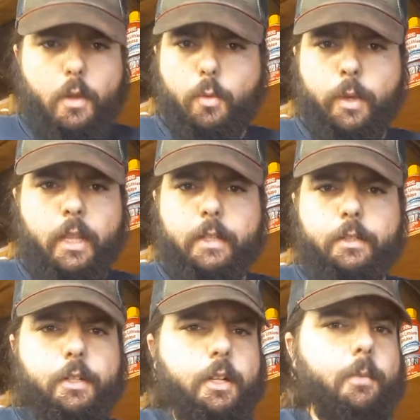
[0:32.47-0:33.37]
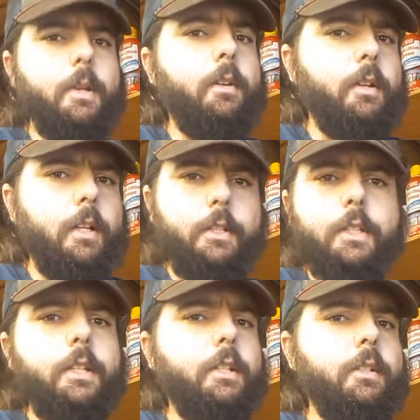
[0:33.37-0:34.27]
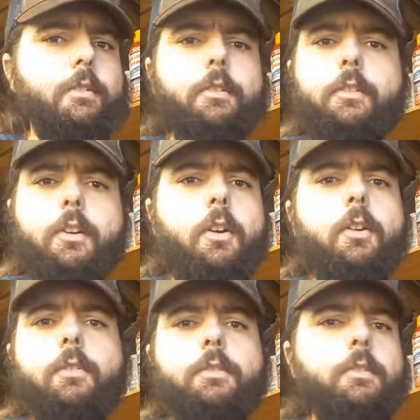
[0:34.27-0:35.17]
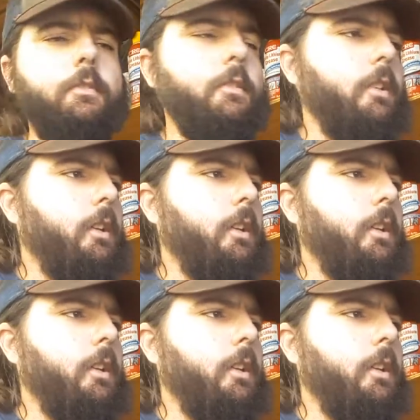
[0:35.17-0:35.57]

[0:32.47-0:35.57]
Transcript: we like to talk about, hunting and cars and